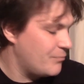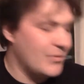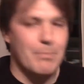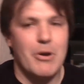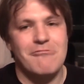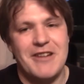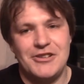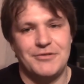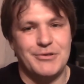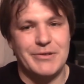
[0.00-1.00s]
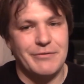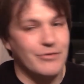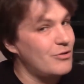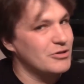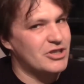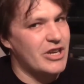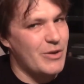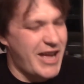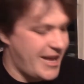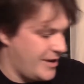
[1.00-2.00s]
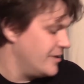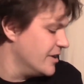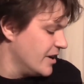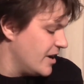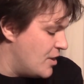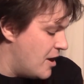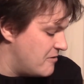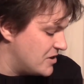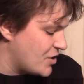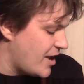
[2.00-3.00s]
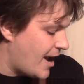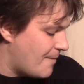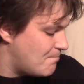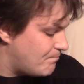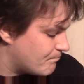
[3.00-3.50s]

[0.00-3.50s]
the bow range of 24, so hey, there is that.